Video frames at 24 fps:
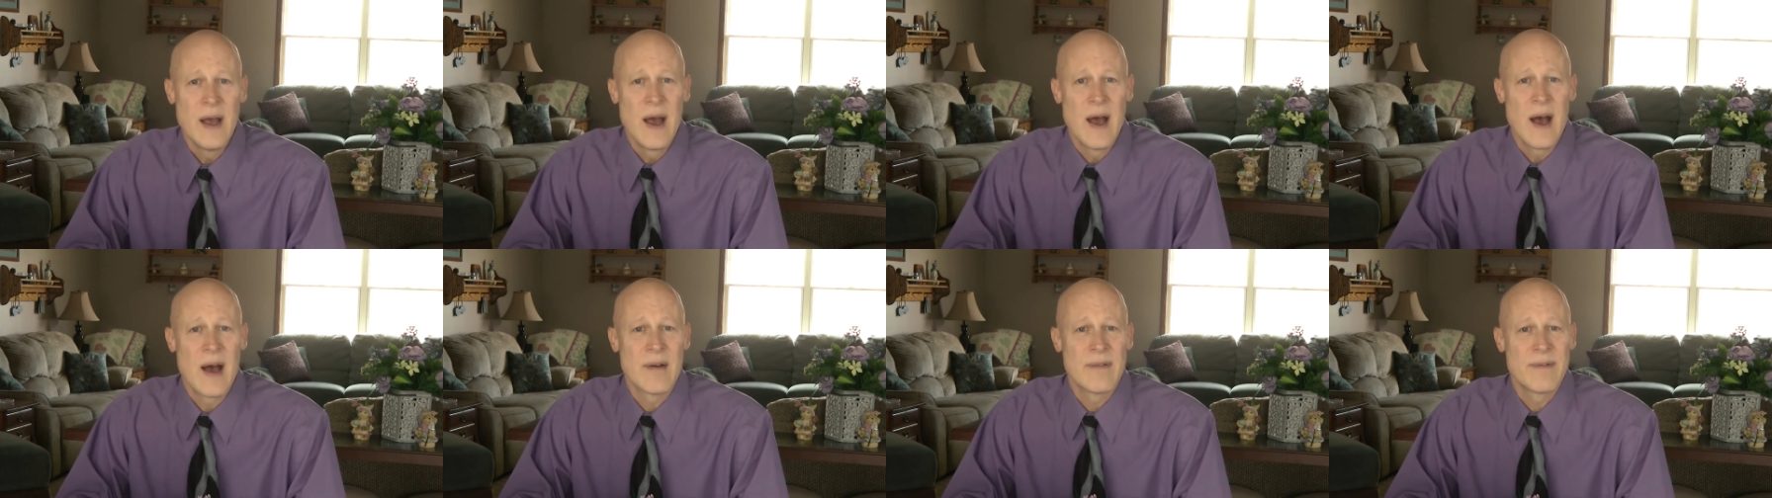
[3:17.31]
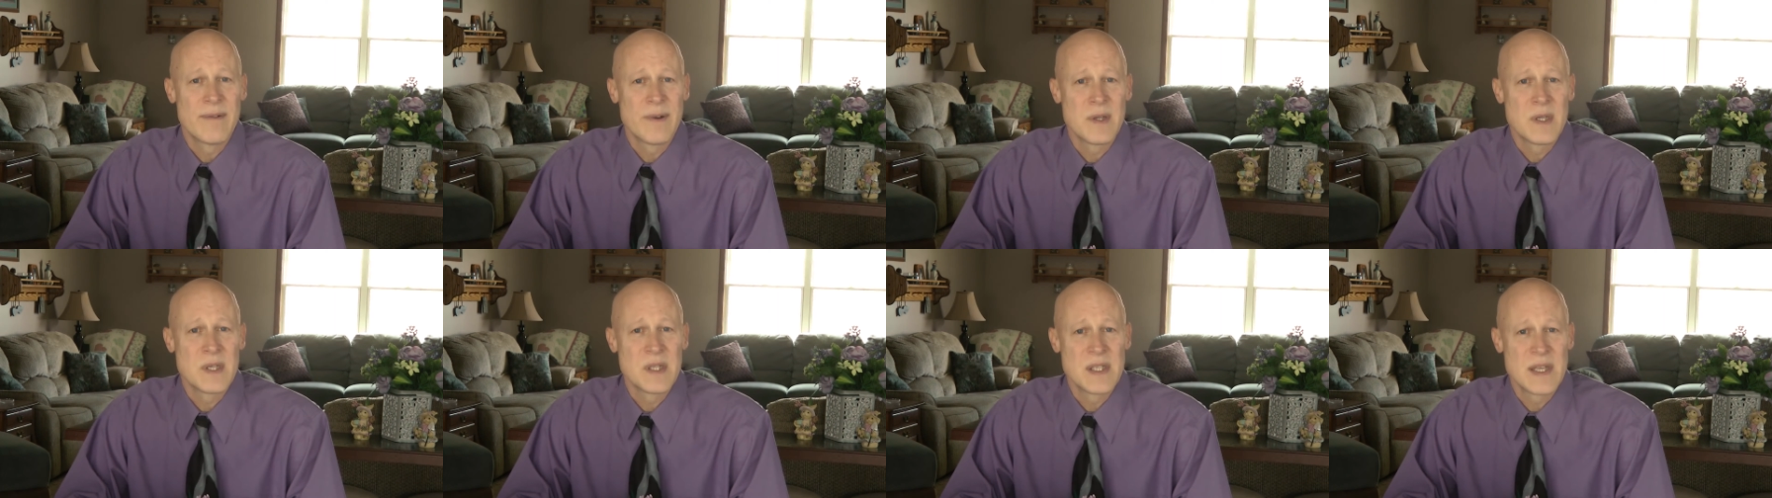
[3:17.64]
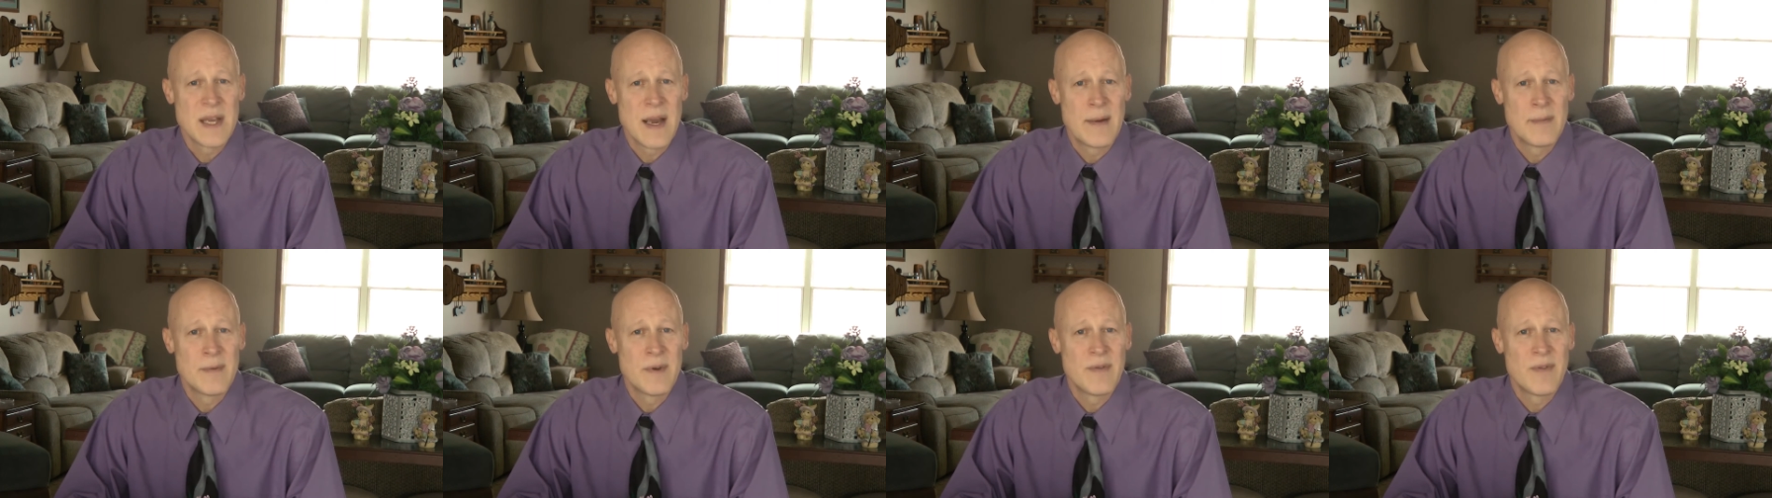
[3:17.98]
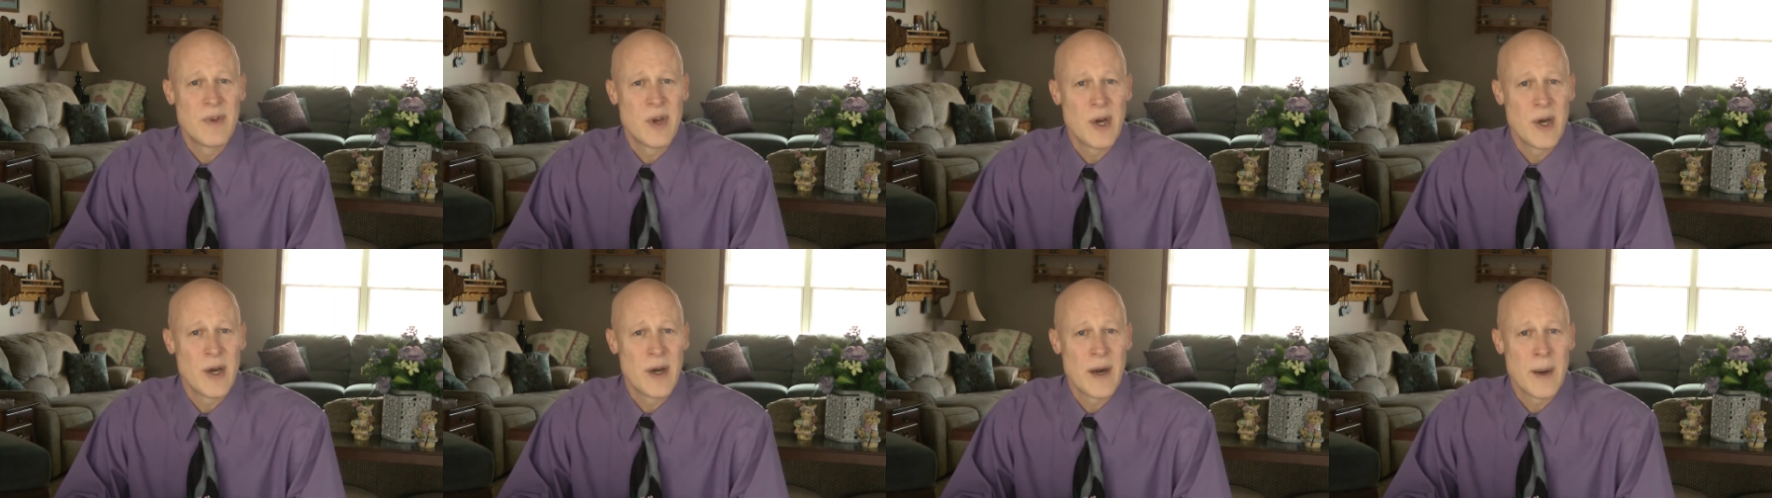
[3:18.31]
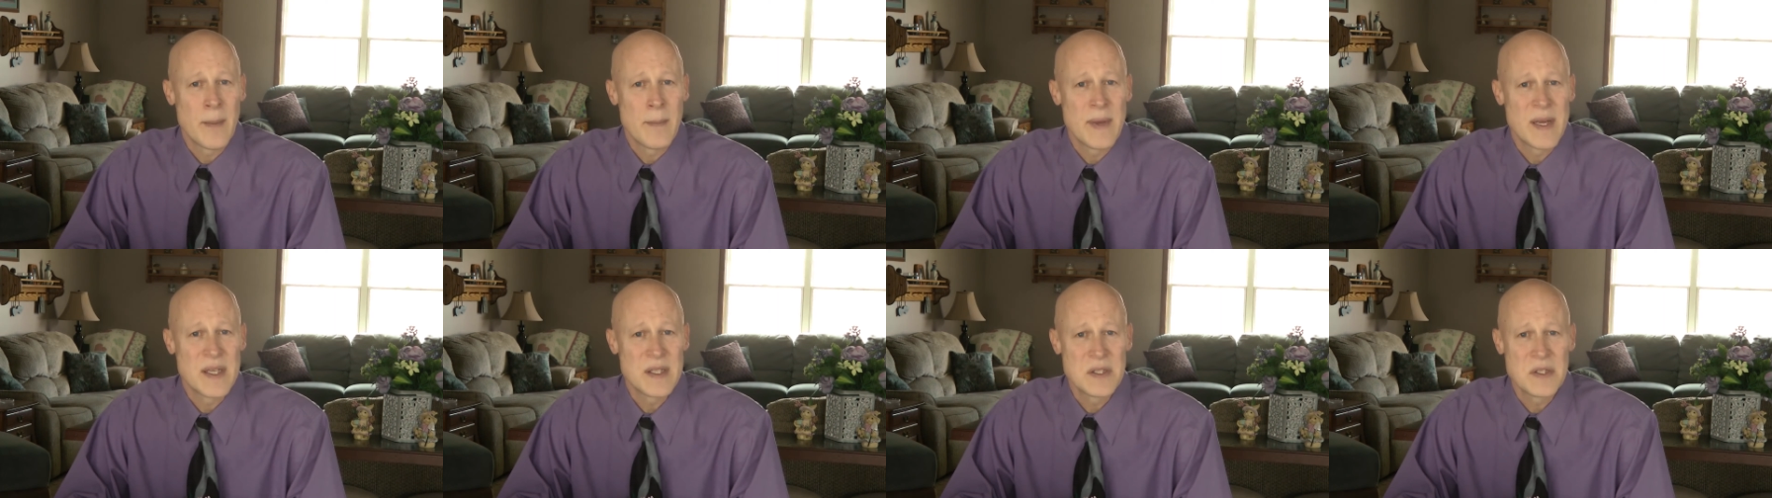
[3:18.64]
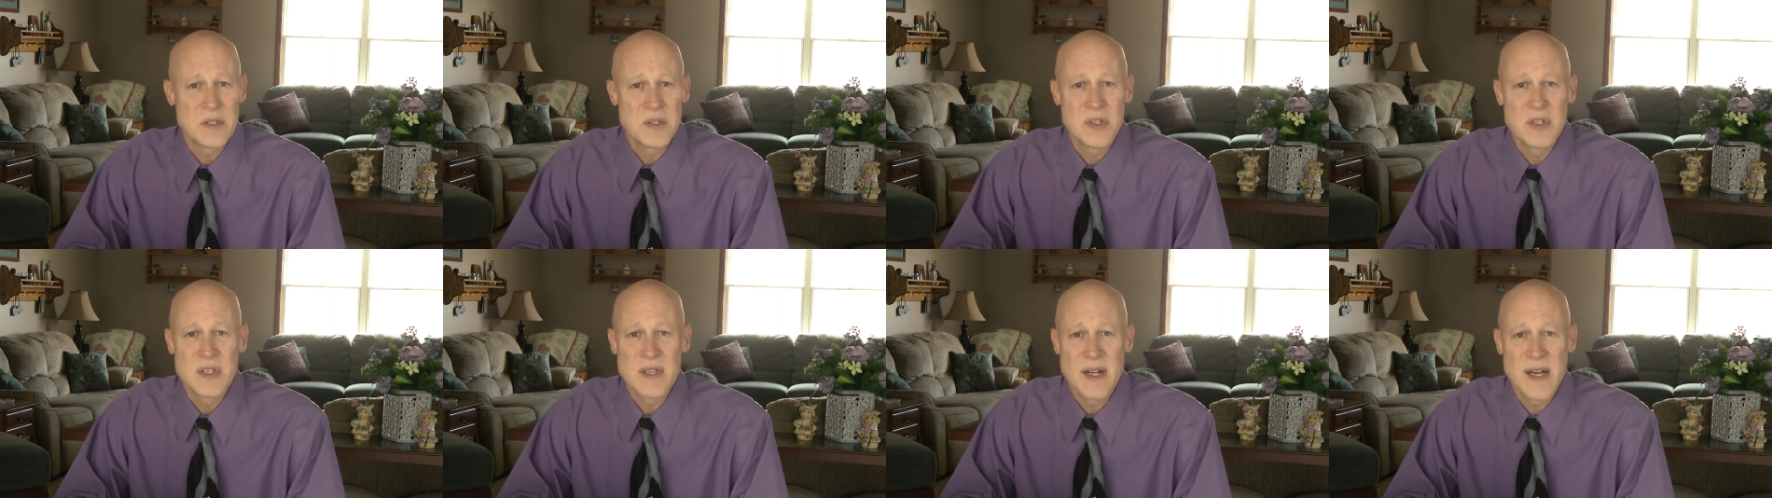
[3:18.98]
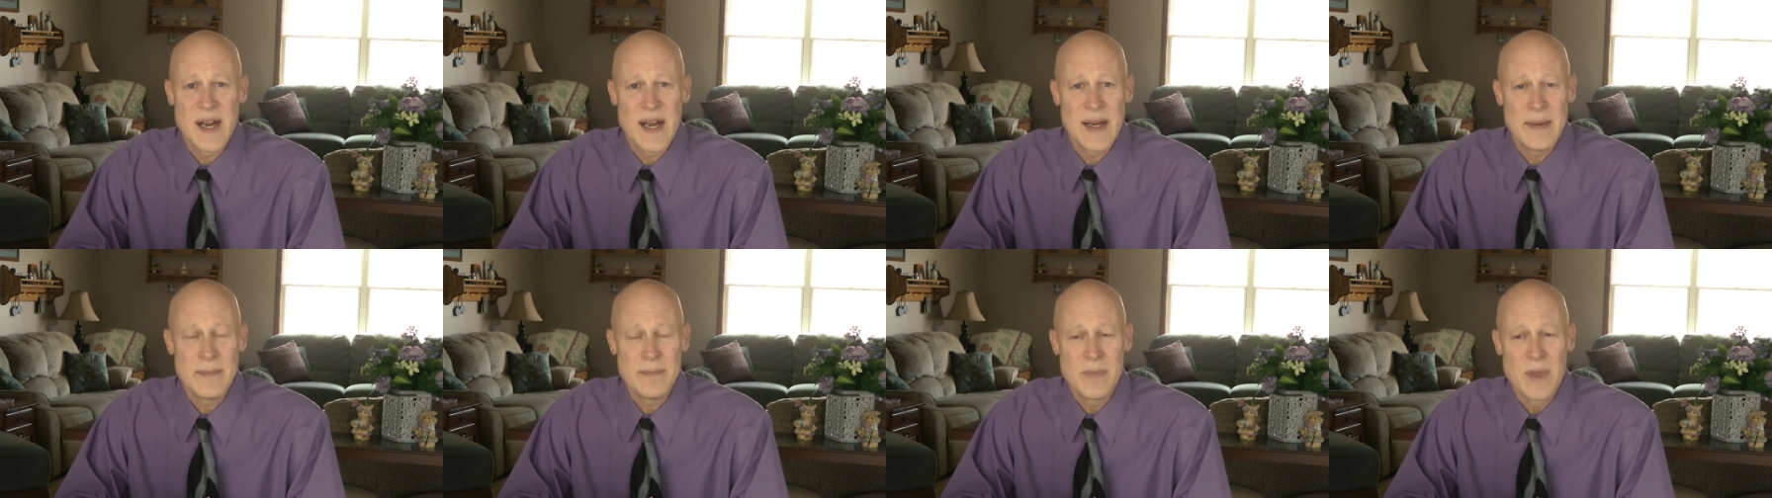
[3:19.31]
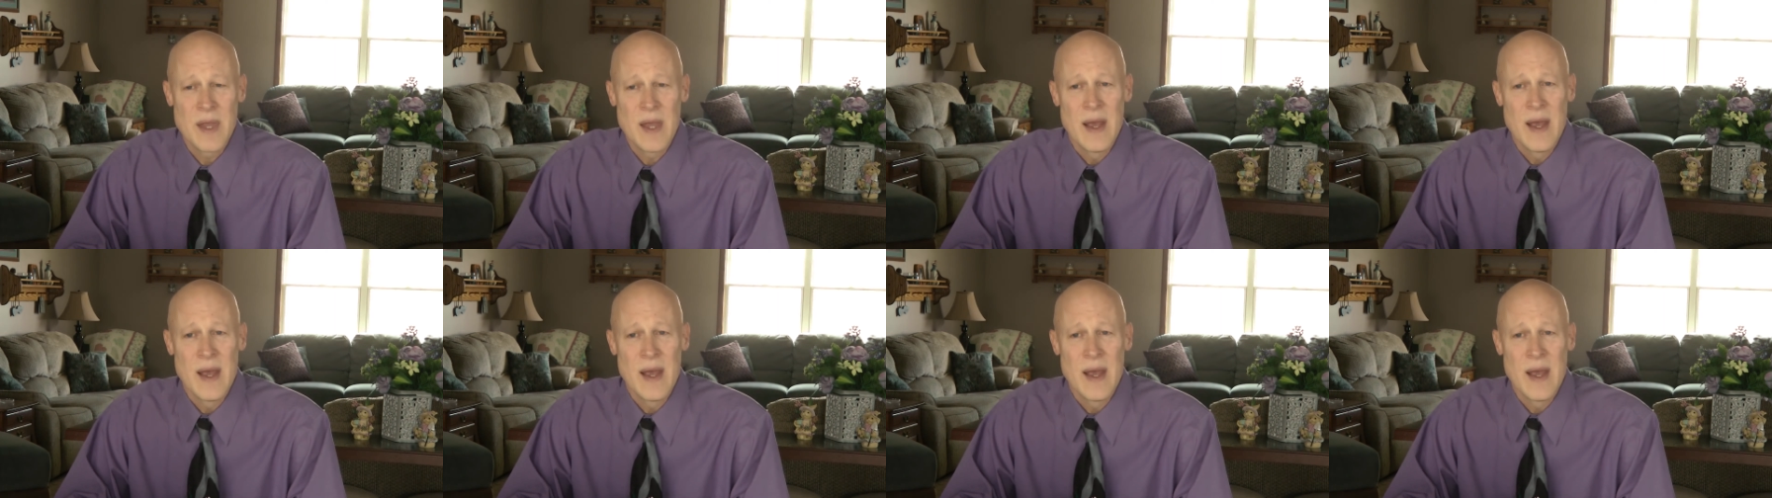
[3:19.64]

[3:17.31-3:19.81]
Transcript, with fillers: uh, for this time of year in our message today.